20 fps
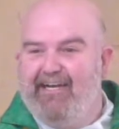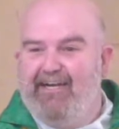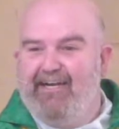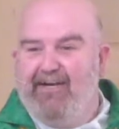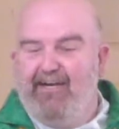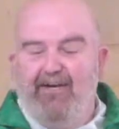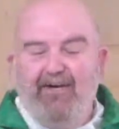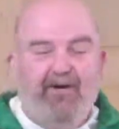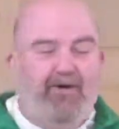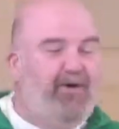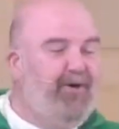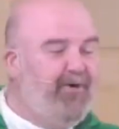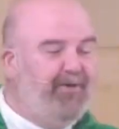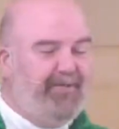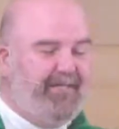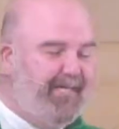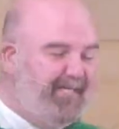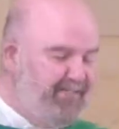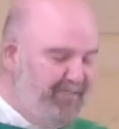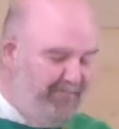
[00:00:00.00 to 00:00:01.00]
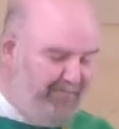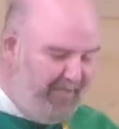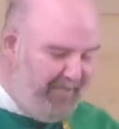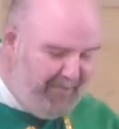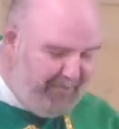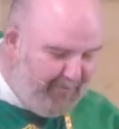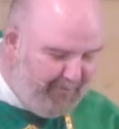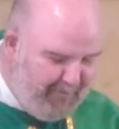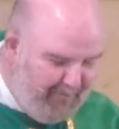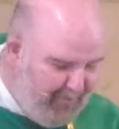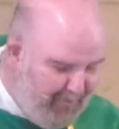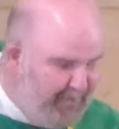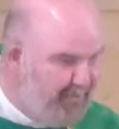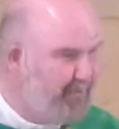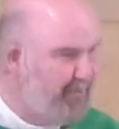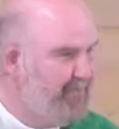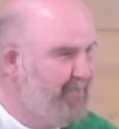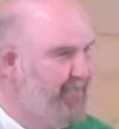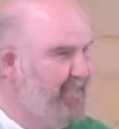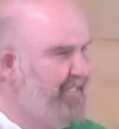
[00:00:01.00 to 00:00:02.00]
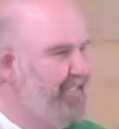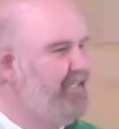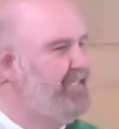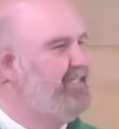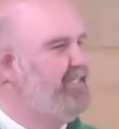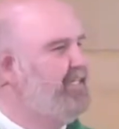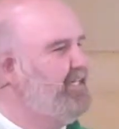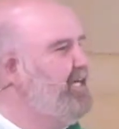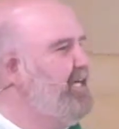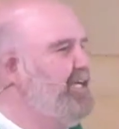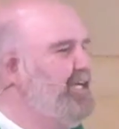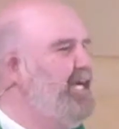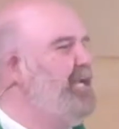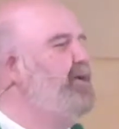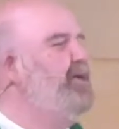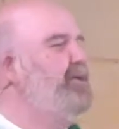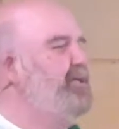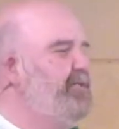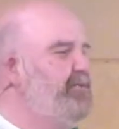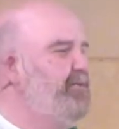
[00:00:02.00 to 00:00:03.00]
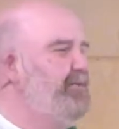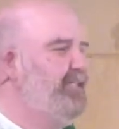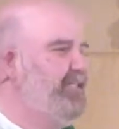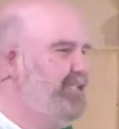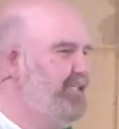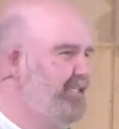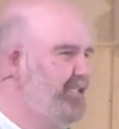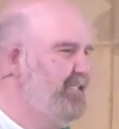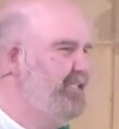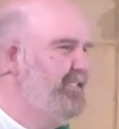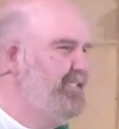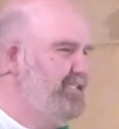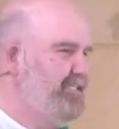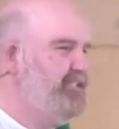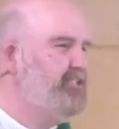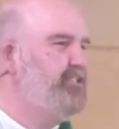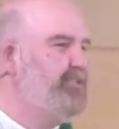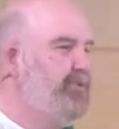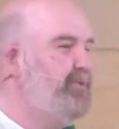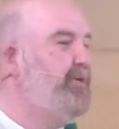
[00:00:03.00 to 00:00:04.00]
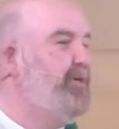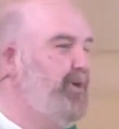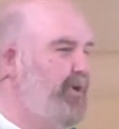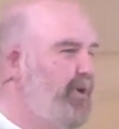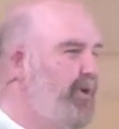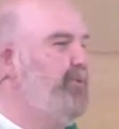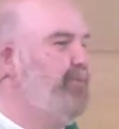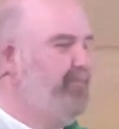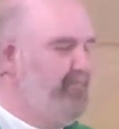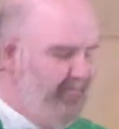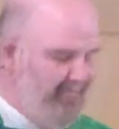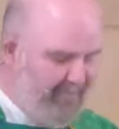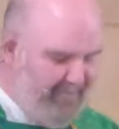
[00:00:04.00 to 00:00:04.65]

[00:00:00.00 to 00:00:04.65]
Oh, yes, Father, of course we would. I know you would. Just do it at home.